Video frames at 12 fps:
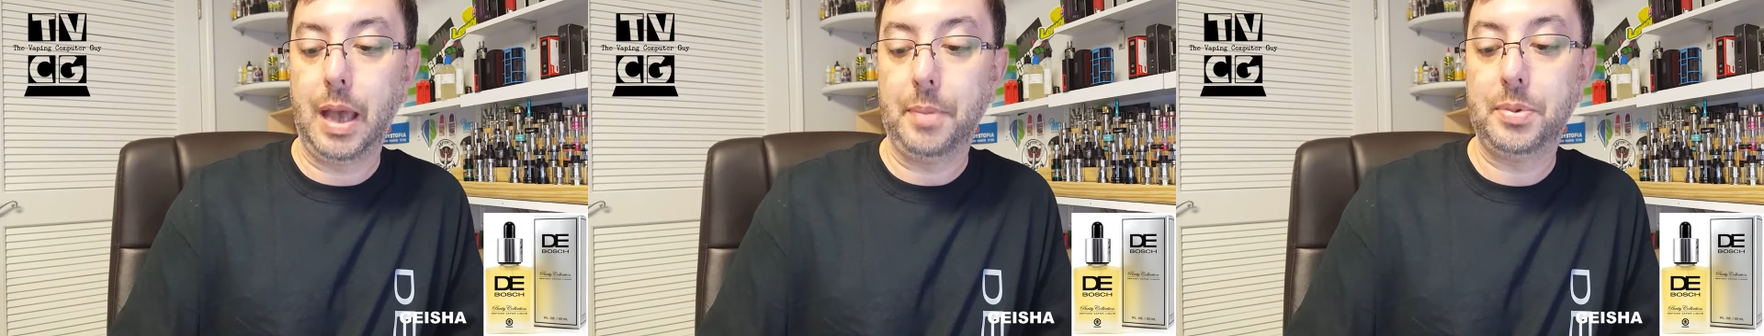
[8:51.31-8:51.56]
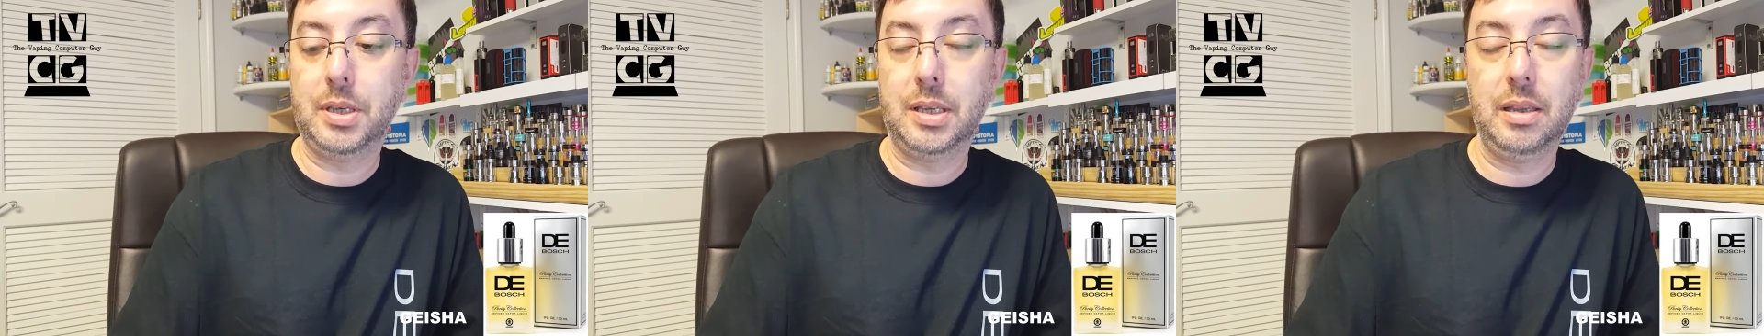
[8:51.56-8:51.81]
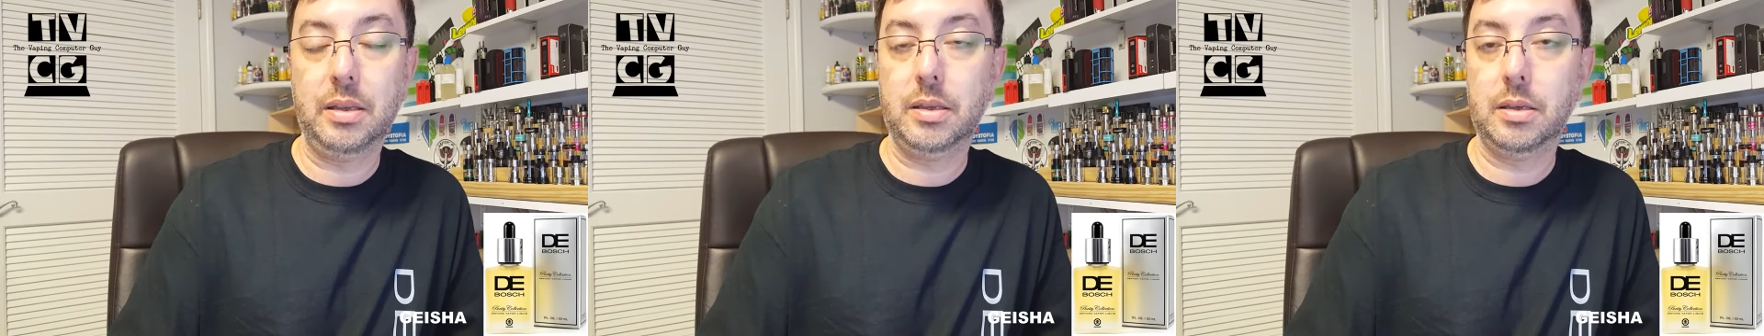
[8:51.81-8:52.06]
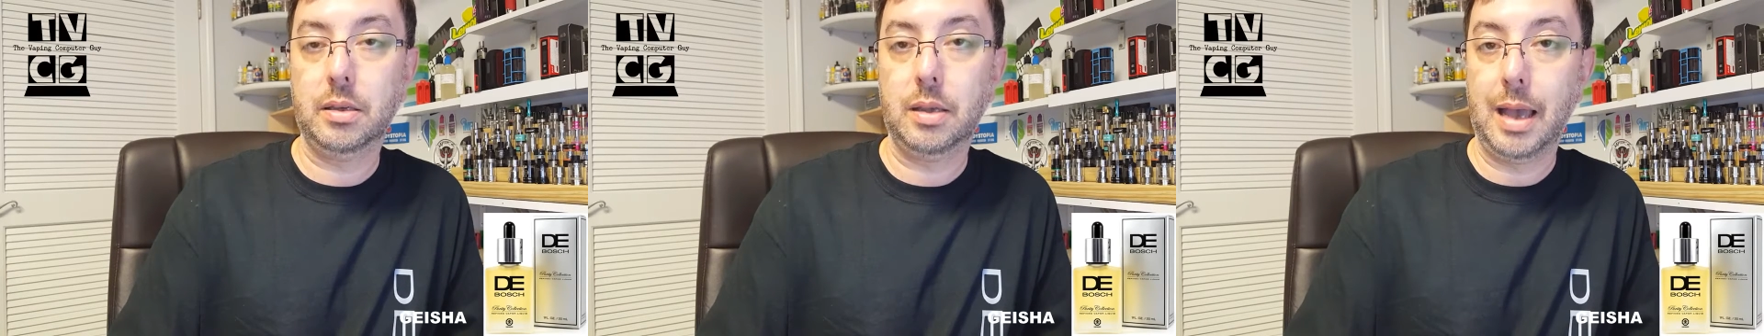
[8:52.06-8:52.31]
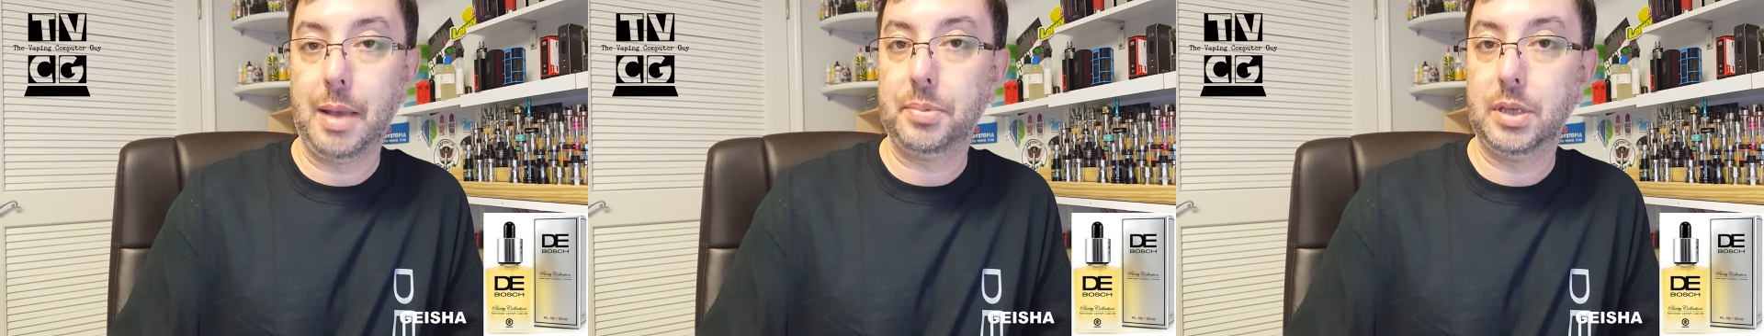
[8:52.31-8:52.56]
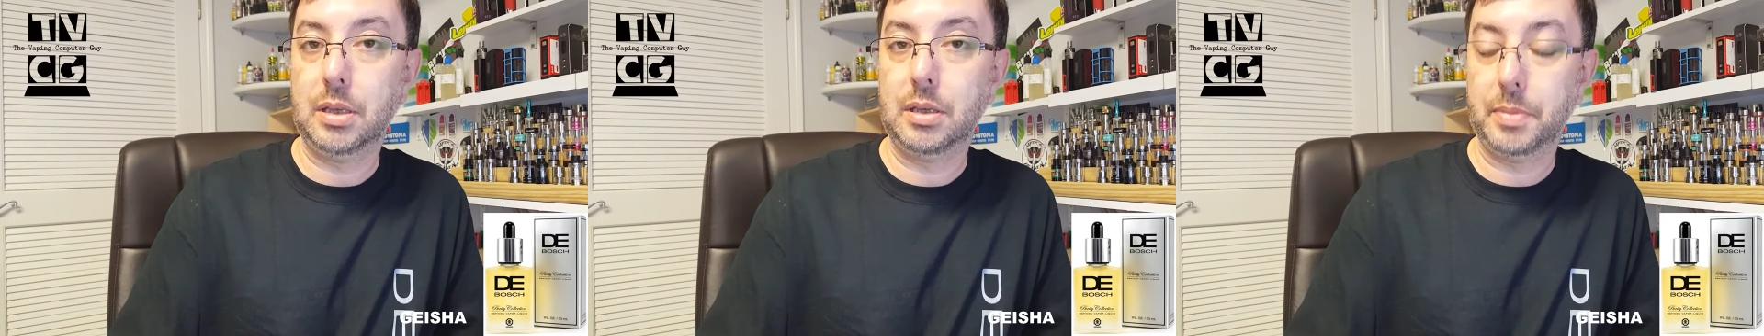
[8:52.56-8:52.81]
absinthe.
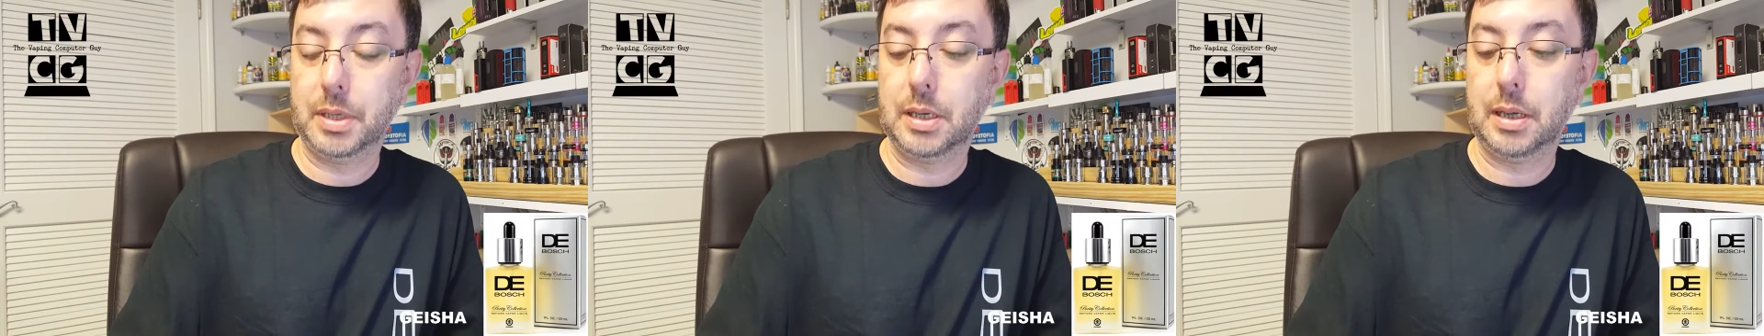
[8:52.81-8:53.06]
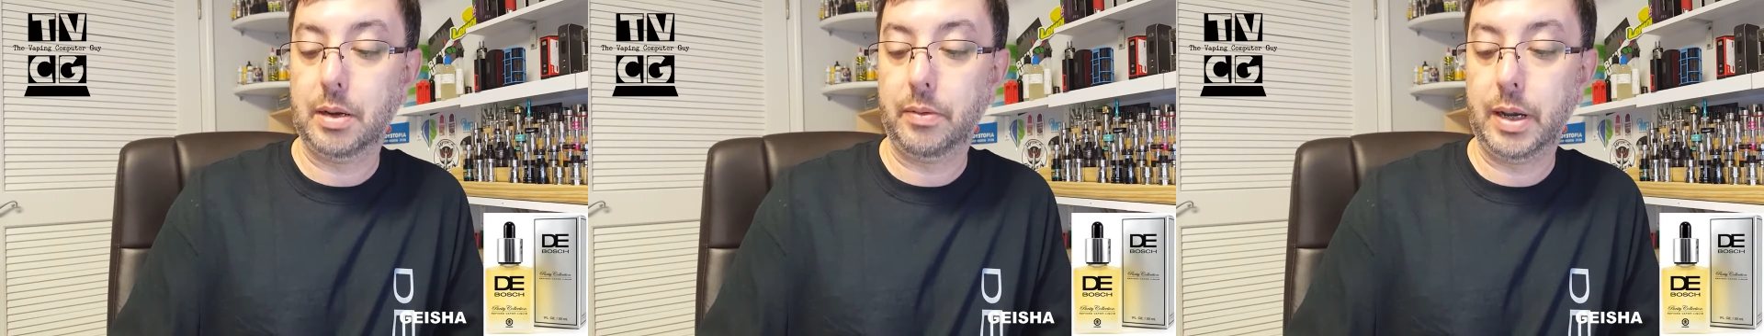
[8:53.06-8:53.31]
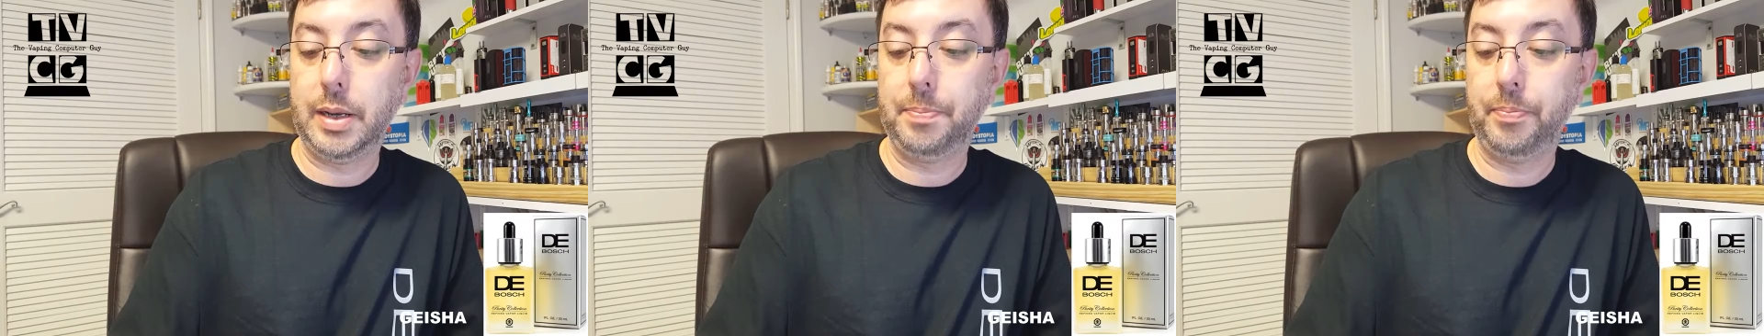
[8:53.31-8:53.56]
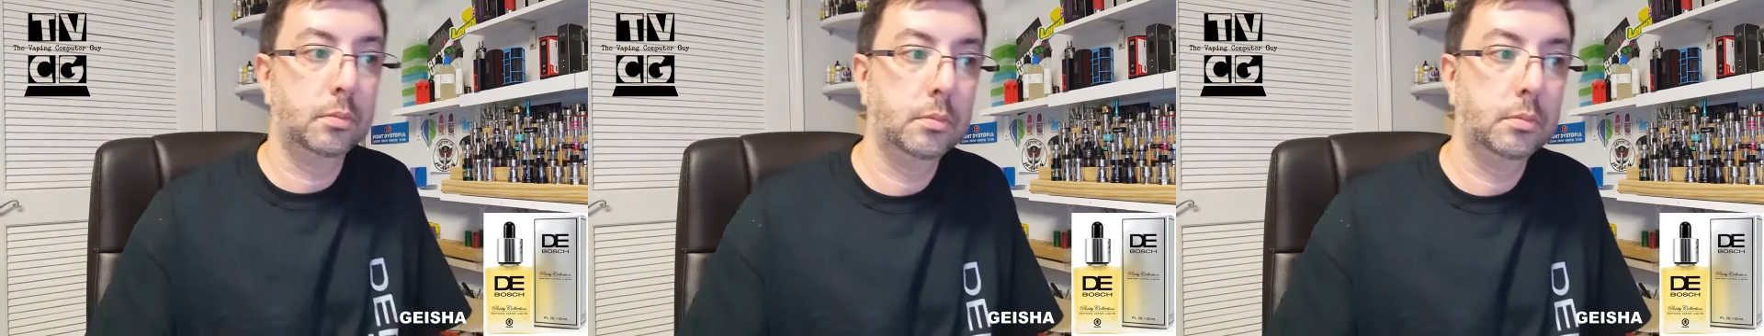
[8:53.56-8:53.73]
Am I saying that right?